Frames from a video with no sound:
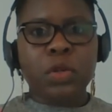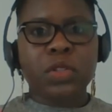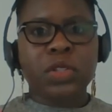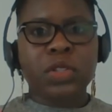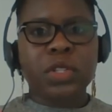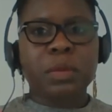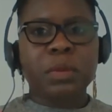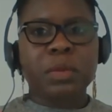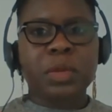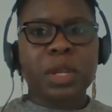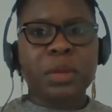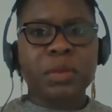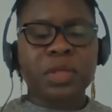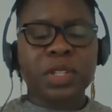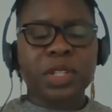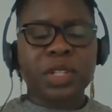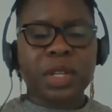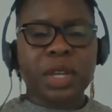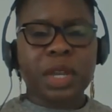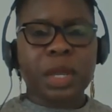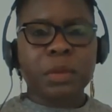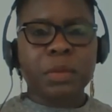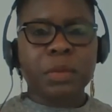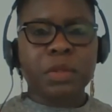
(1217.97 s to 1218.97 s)
or sometimes
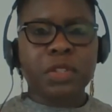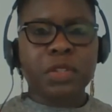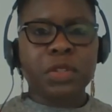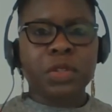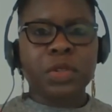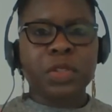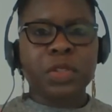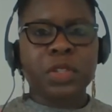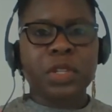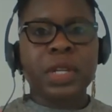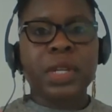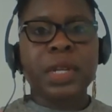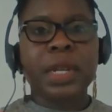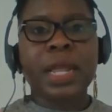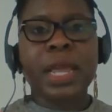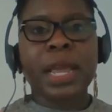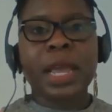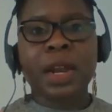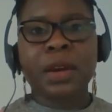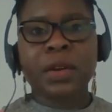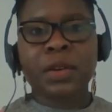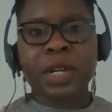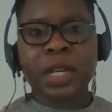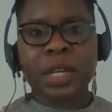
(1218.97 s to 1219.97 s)
it comes through the
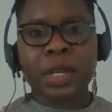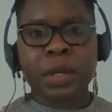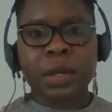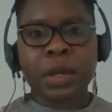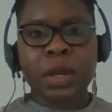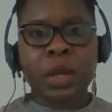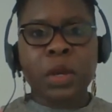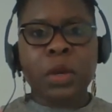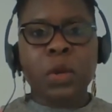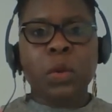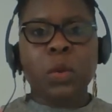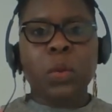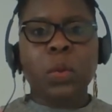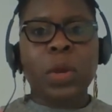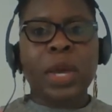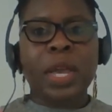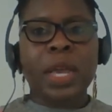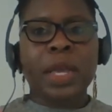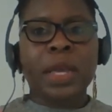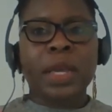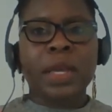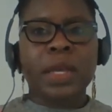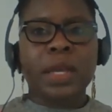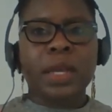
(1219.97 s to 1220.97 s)
layering
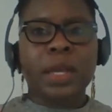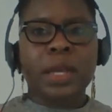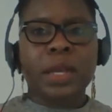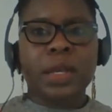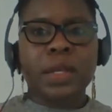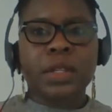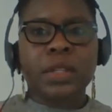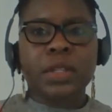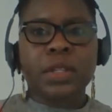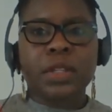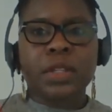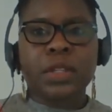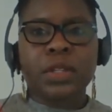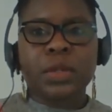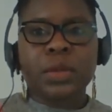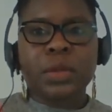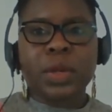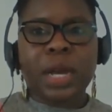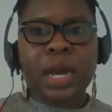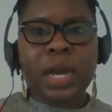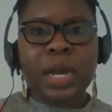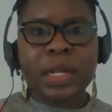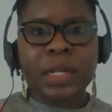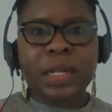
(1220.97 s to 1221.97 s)
where you
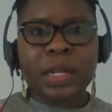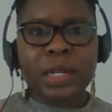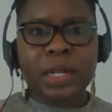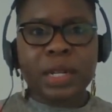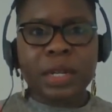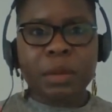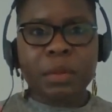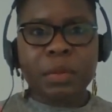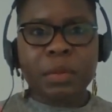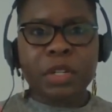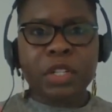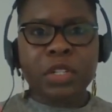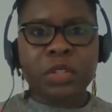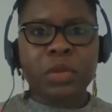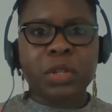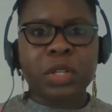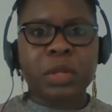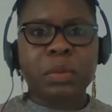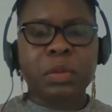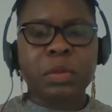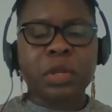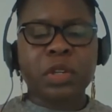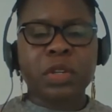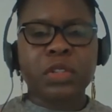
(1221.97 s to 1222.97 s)
add a little bit to
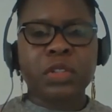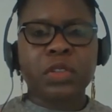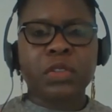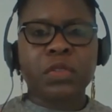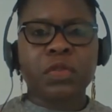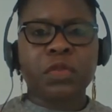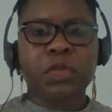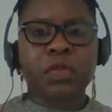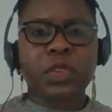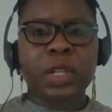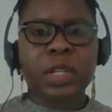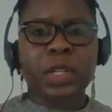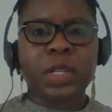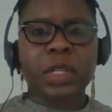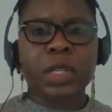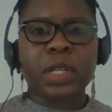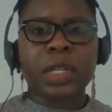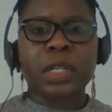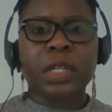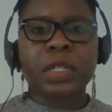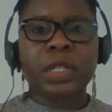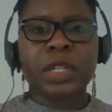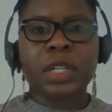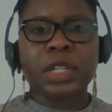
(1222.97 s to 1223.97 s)
it because you feel
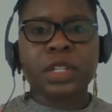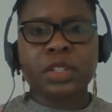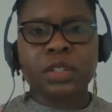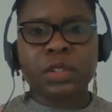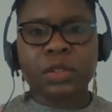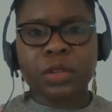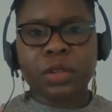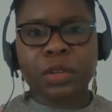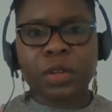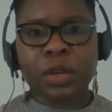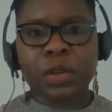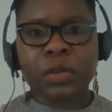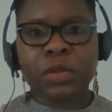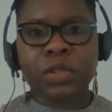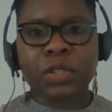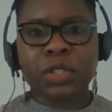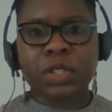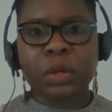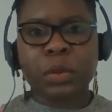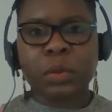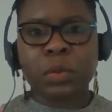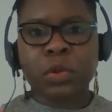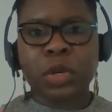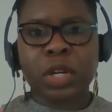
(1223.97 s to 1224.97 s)
it needs to go
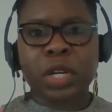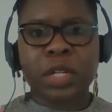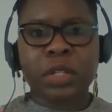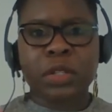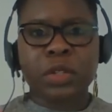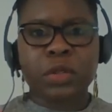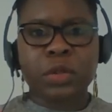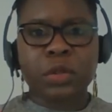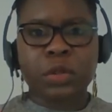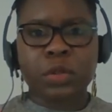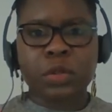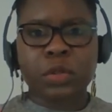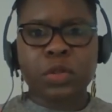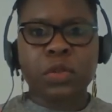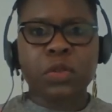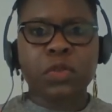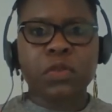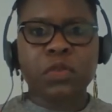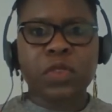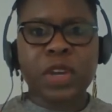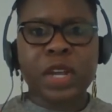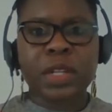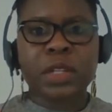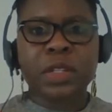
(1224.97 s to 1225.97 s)
somewhere to, to
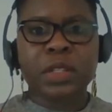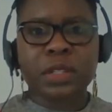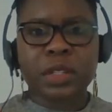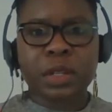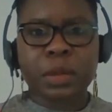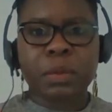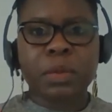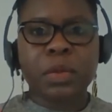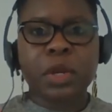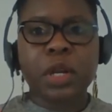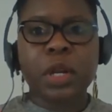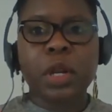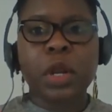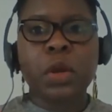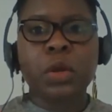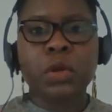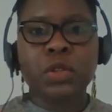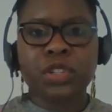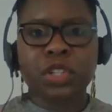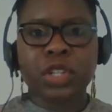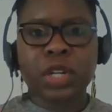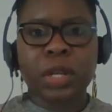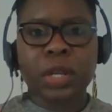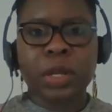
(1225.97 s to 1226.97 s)
find some
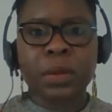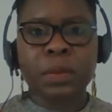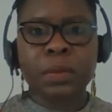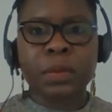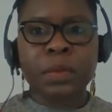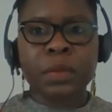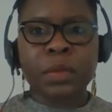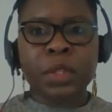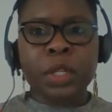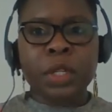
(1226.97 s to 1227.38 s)
closure